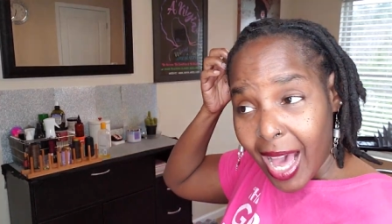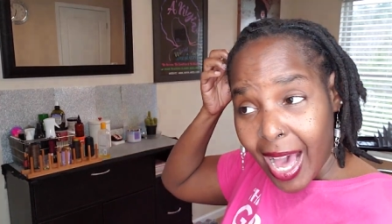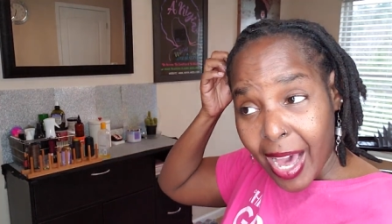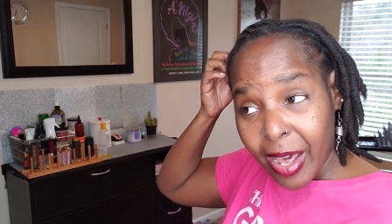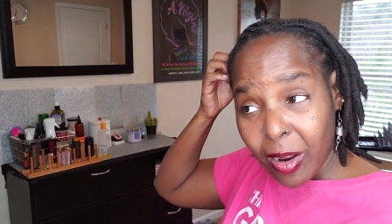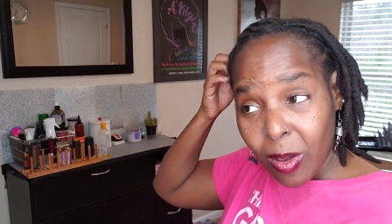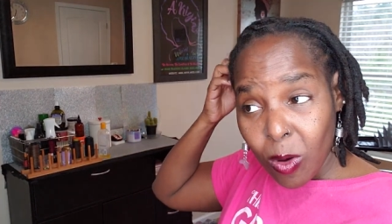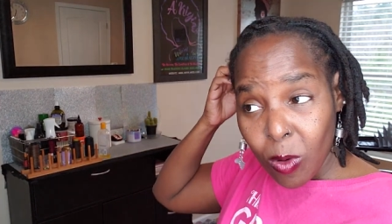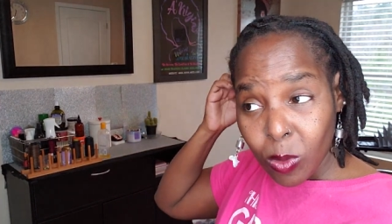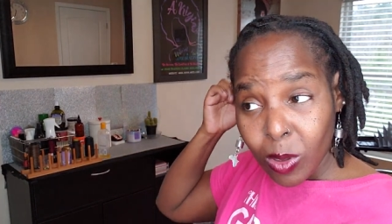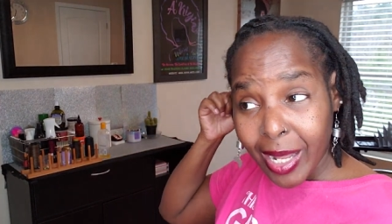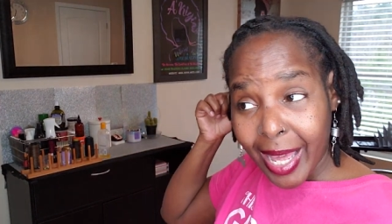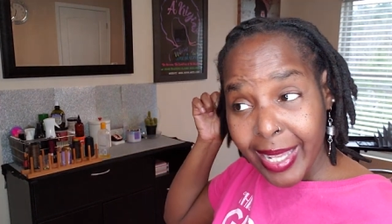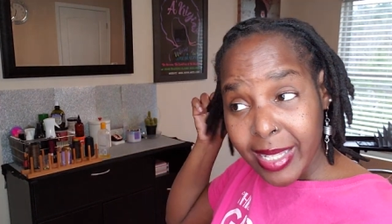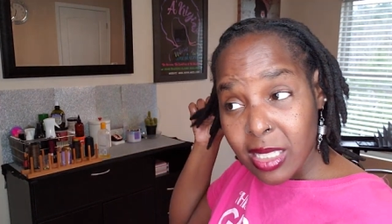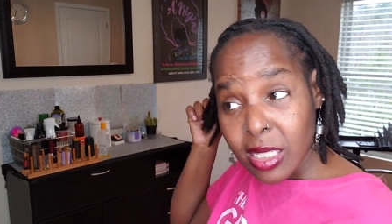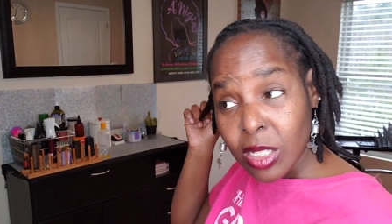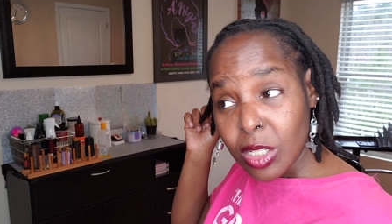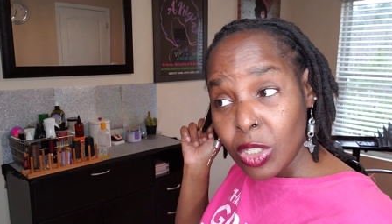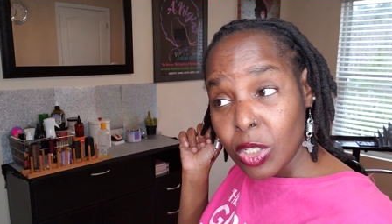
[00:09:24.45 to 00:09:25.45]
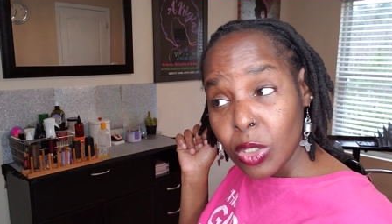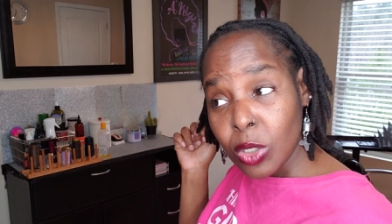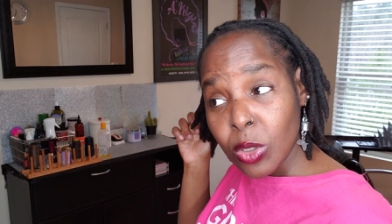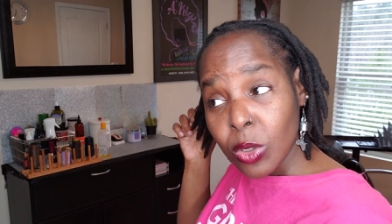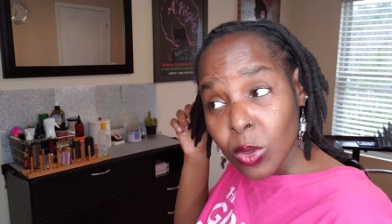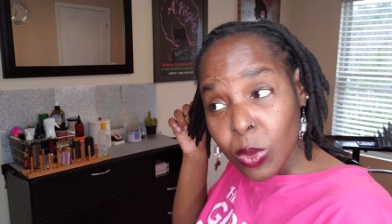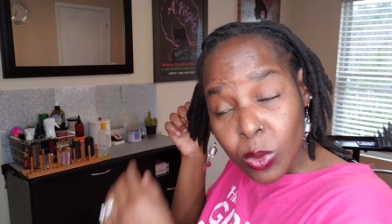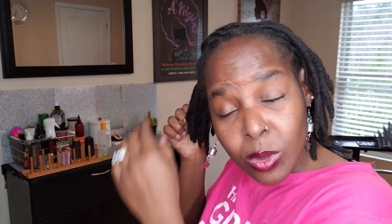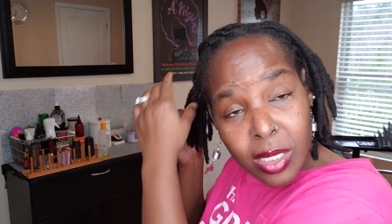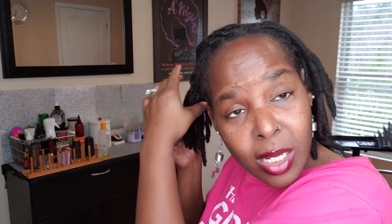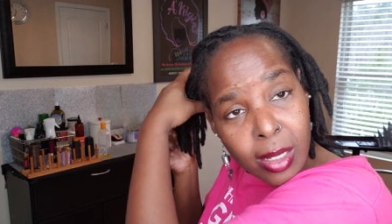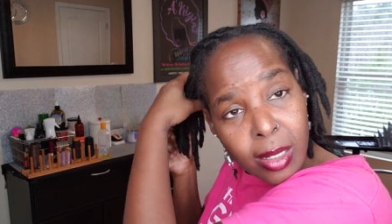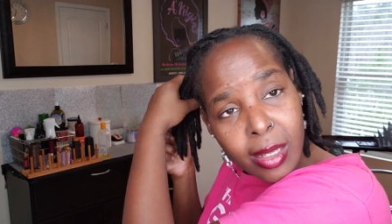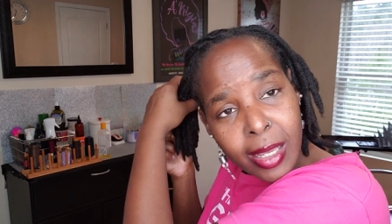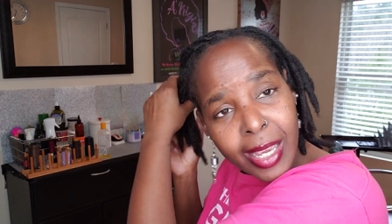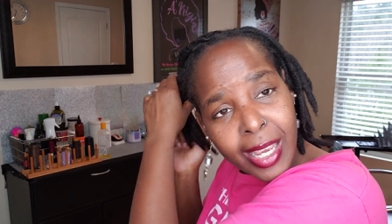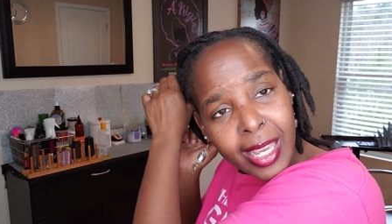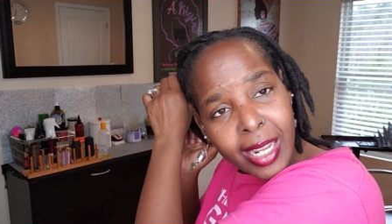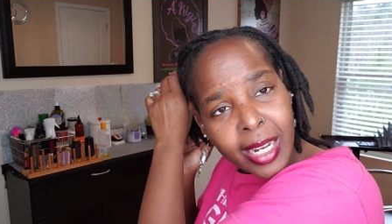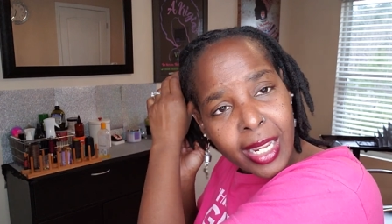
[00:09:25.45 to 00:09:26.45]
I don't like to use
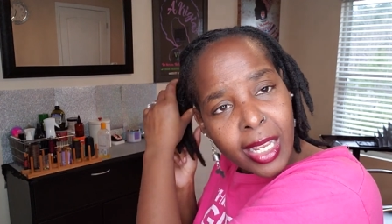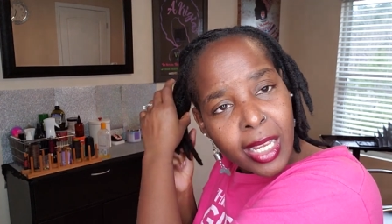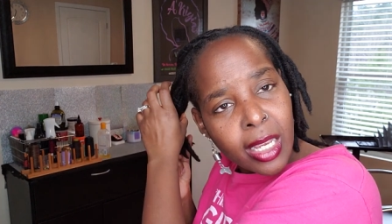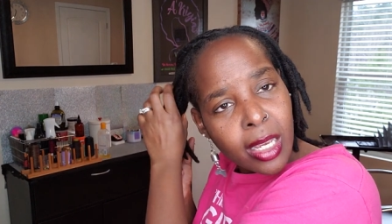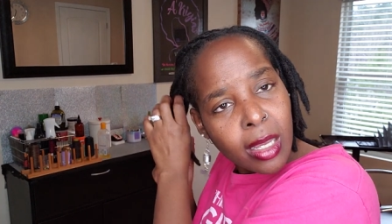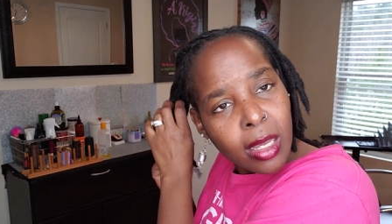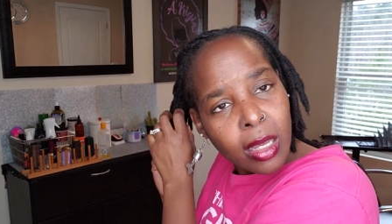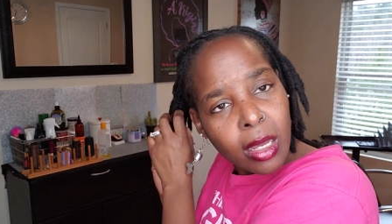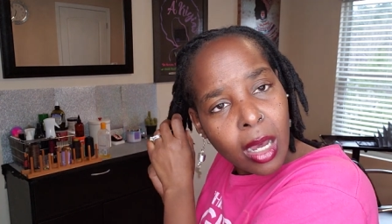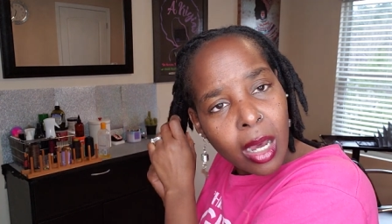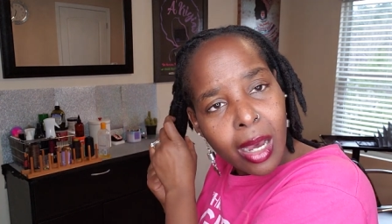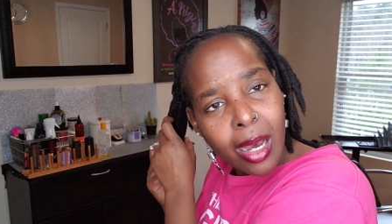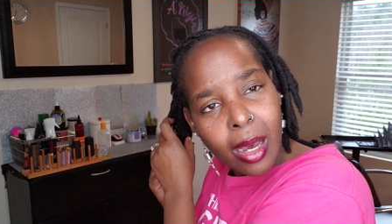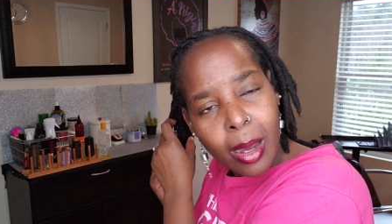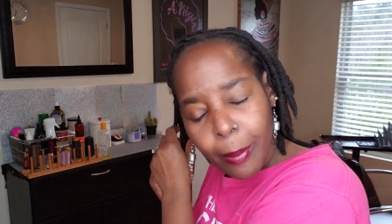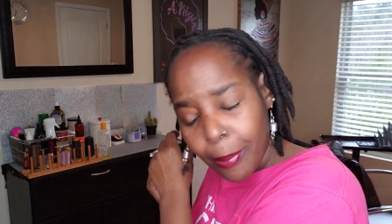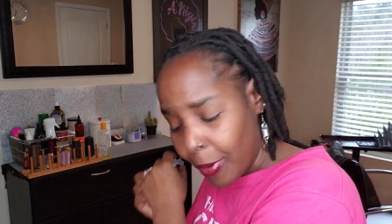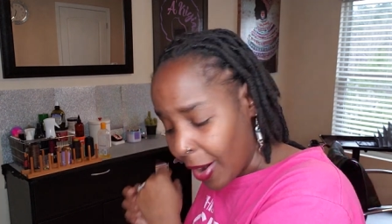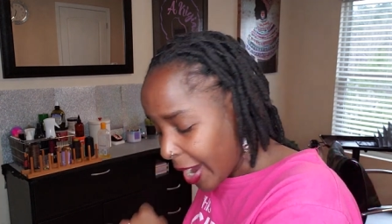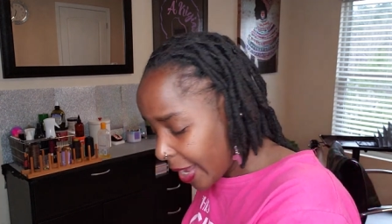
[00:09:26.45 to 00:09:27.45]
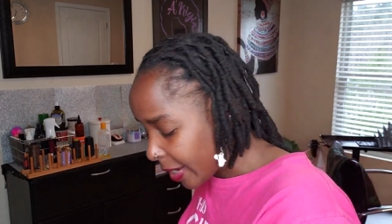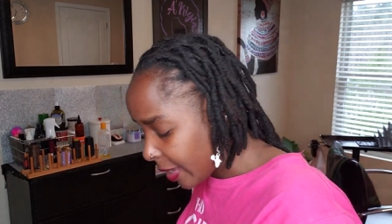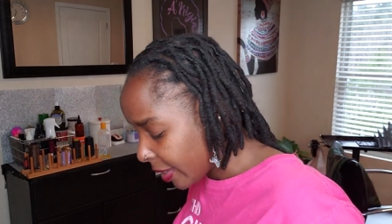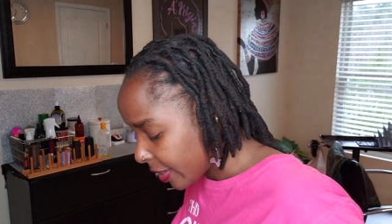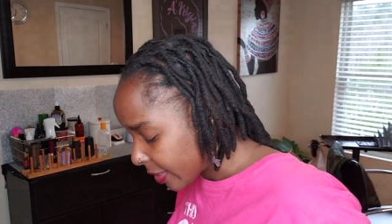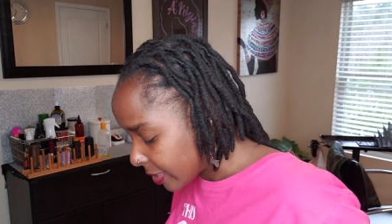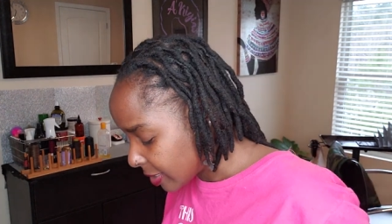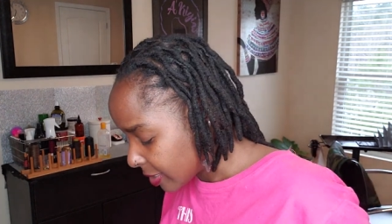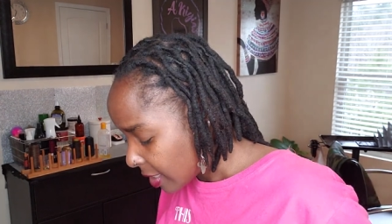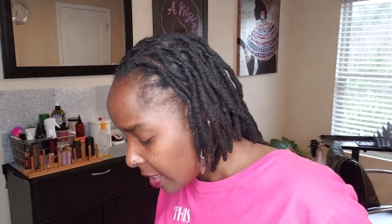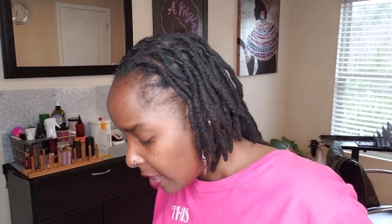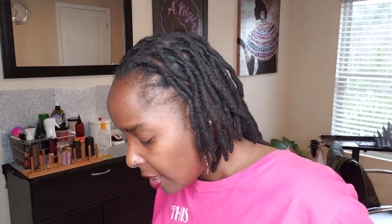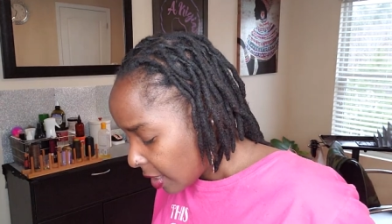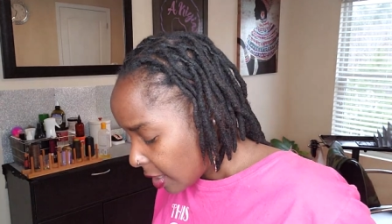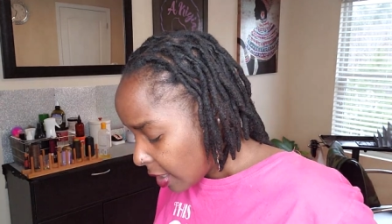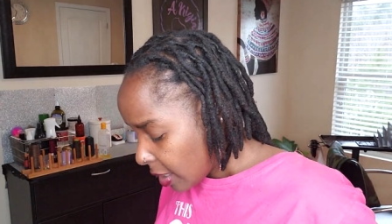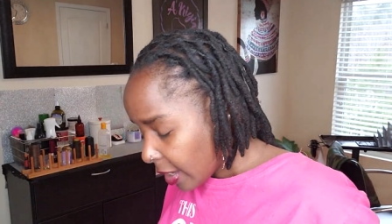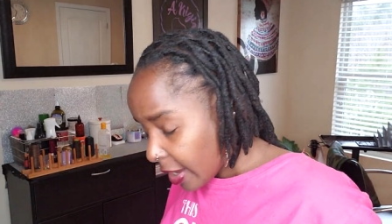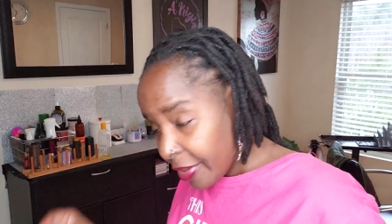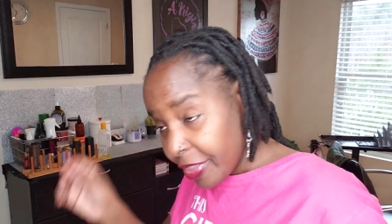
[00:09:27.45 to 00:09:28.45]
any uh, products
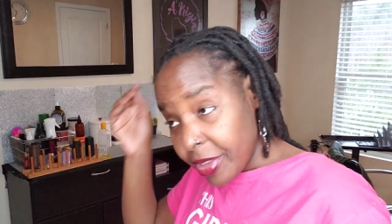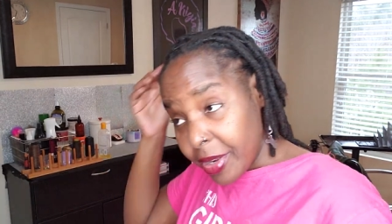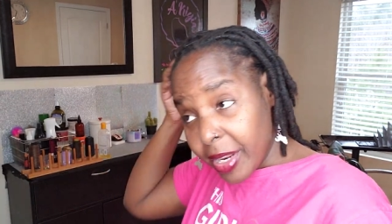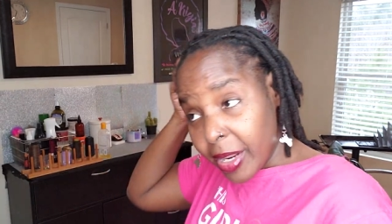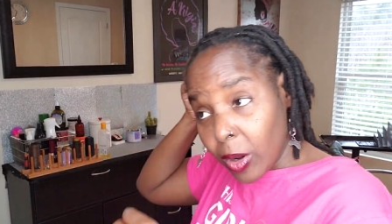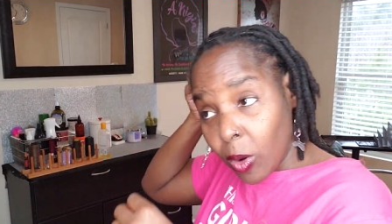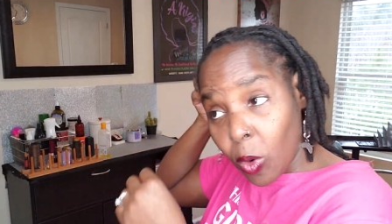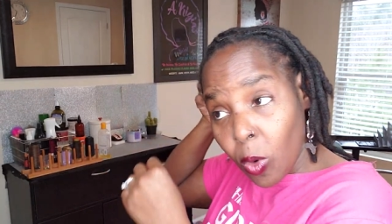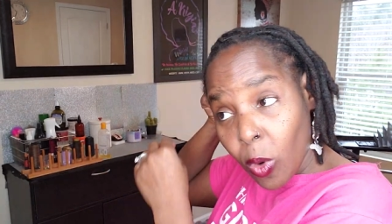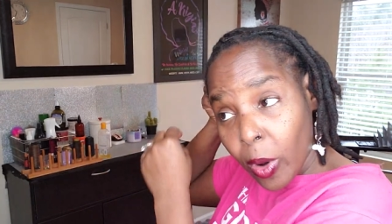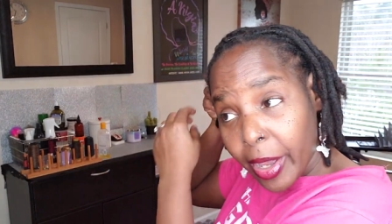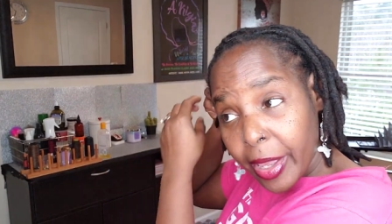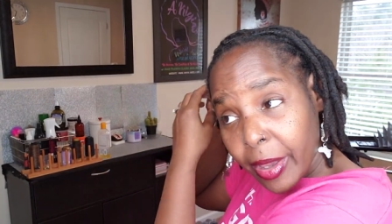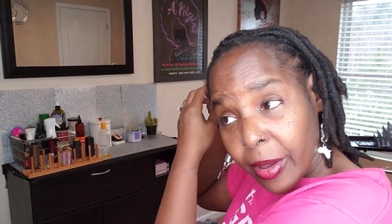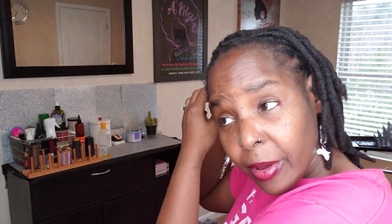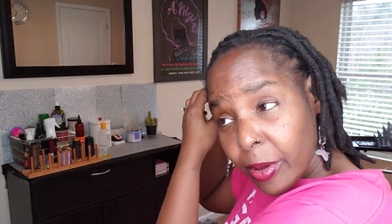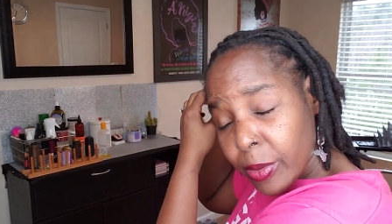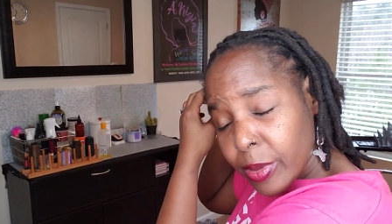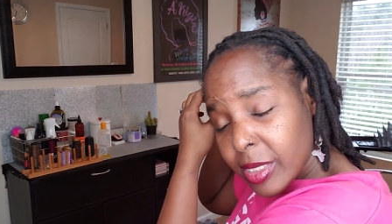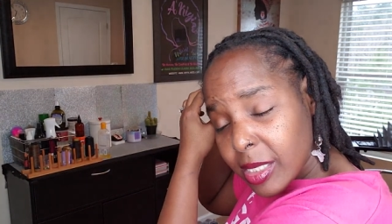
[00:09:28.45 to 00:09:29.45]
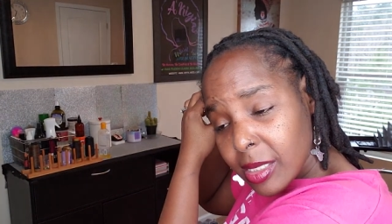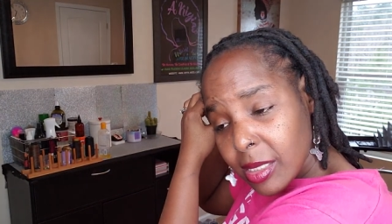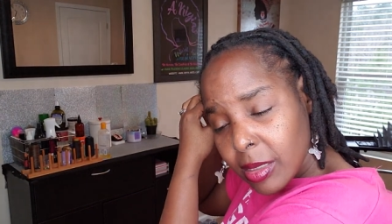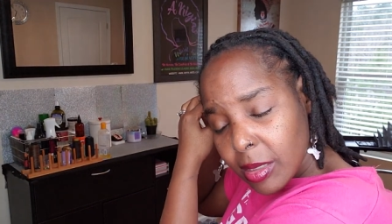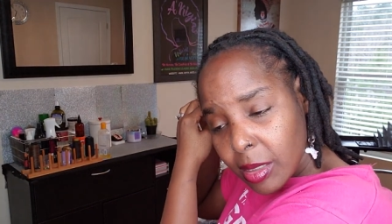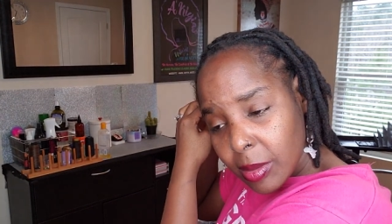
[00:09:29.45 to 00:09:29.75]
other than oils